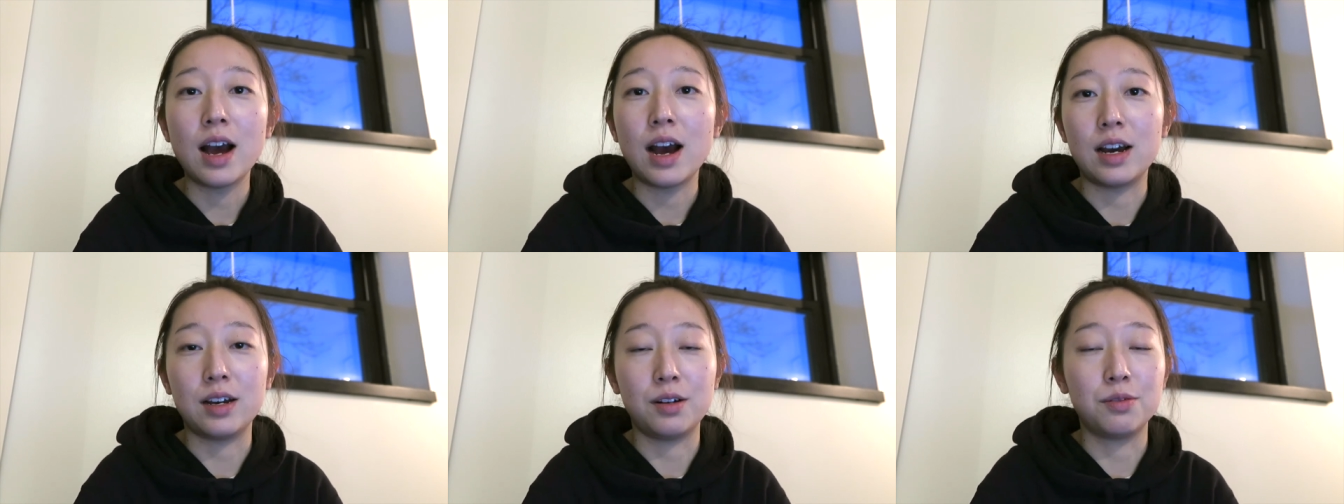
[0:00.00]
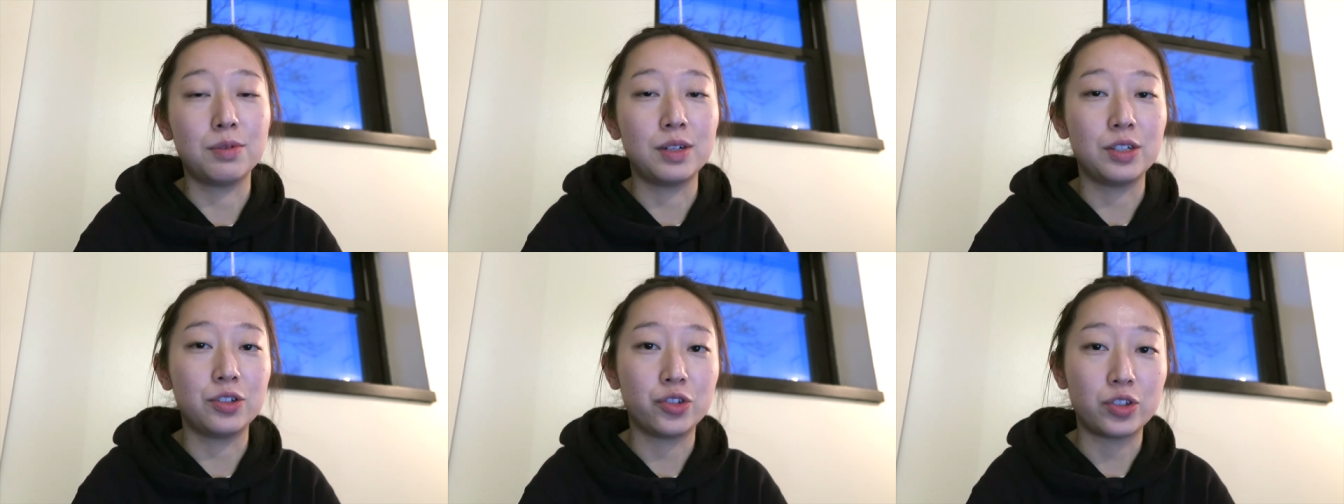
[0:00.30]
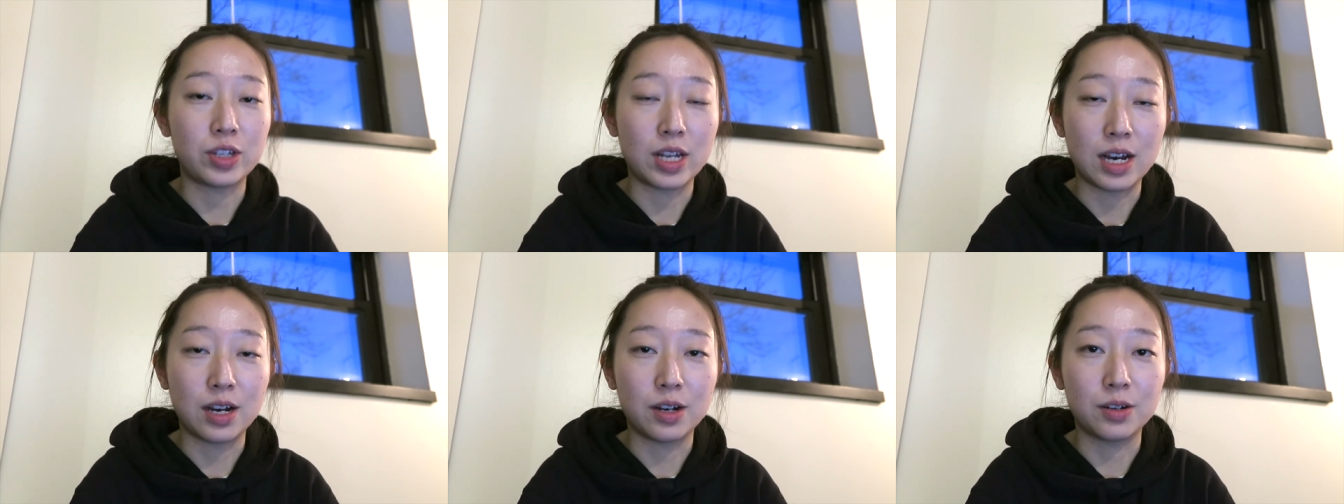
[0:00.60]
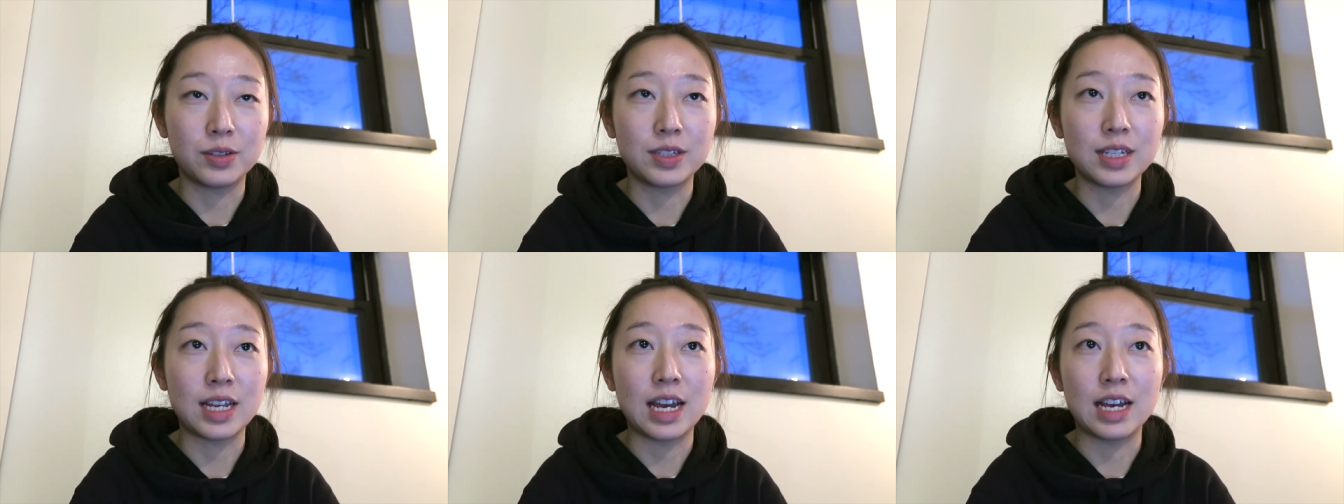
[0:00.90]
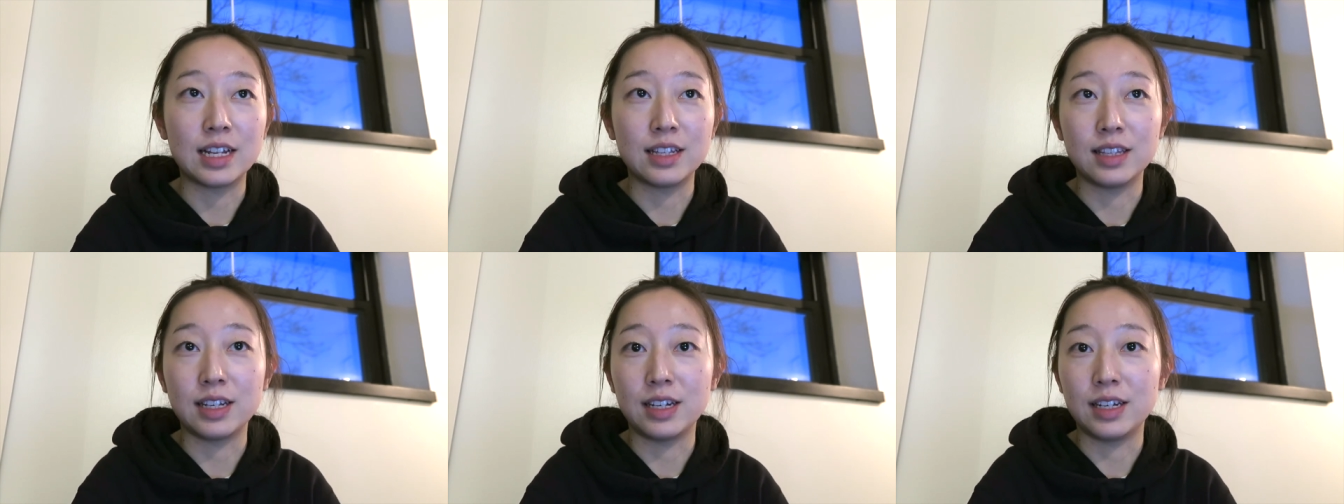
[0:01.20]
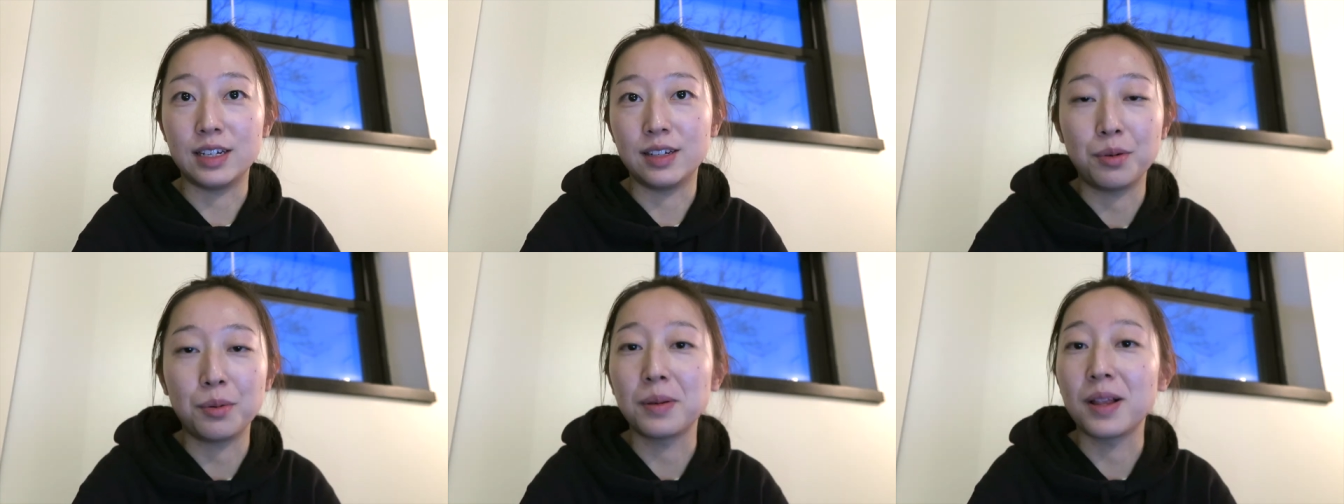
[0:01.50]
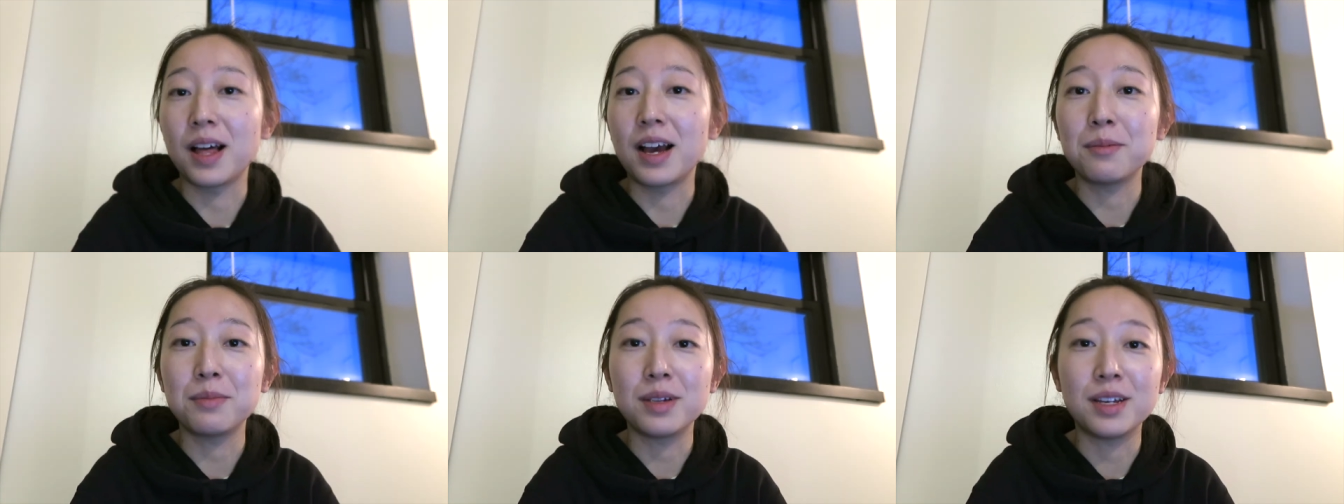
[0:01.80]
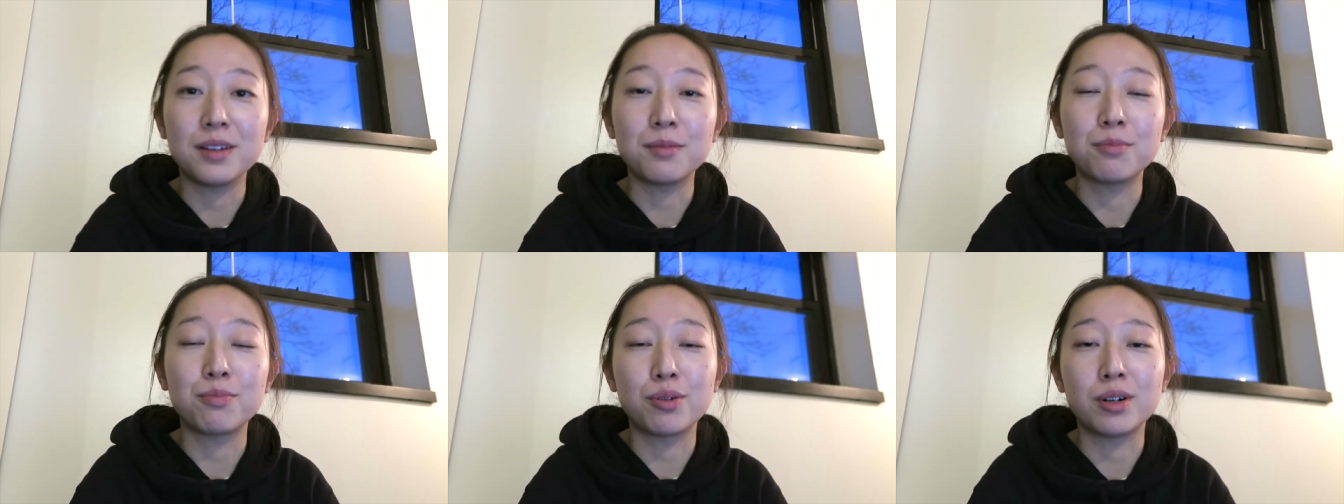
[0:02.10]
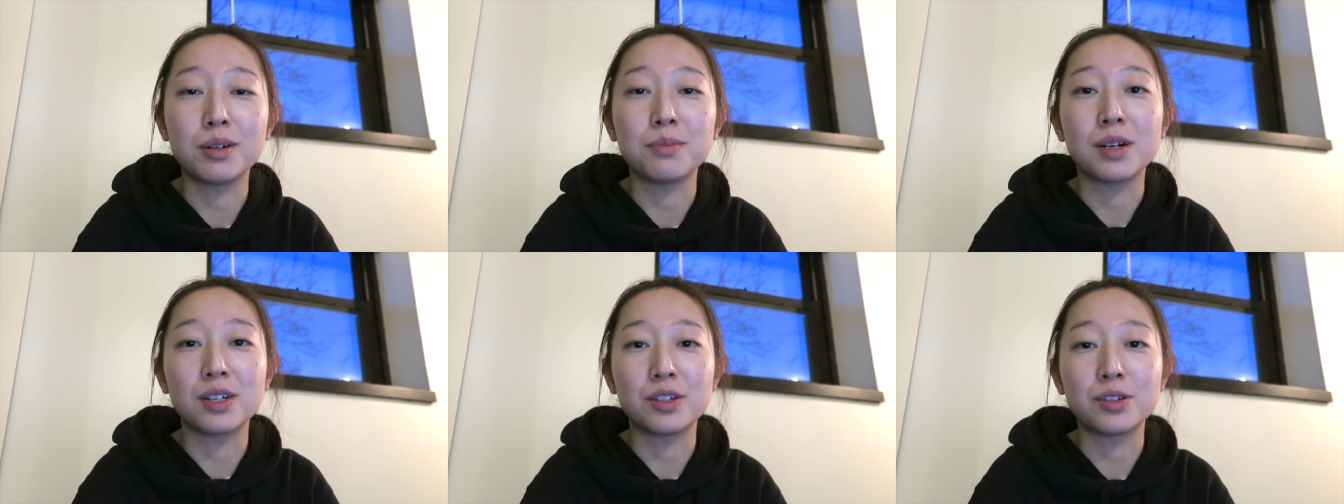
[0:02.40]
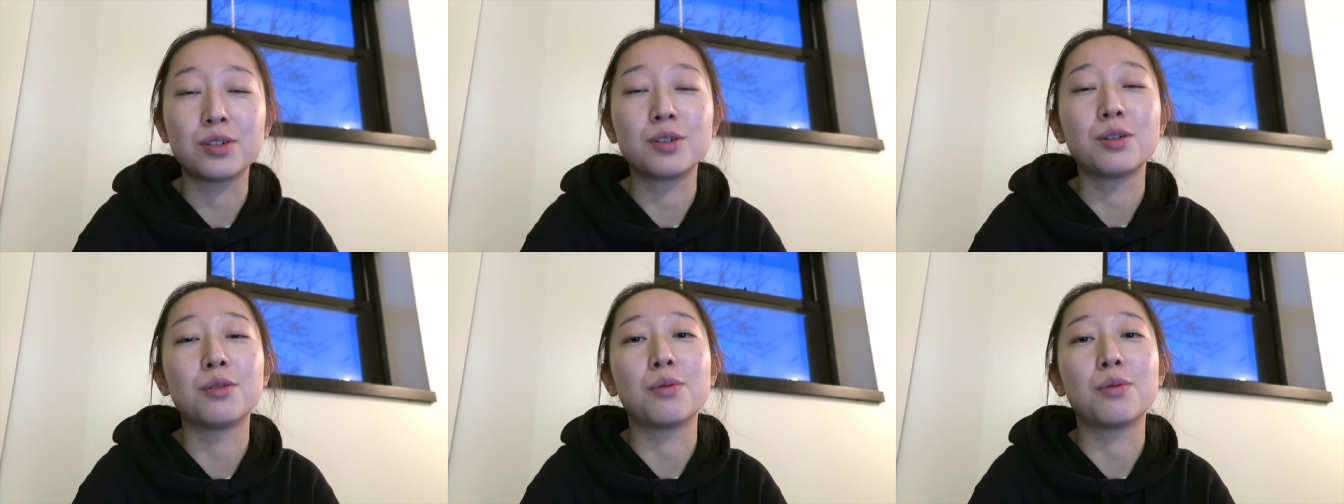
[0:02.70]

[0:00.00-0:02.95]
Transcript: I reached out and they replied me pretty much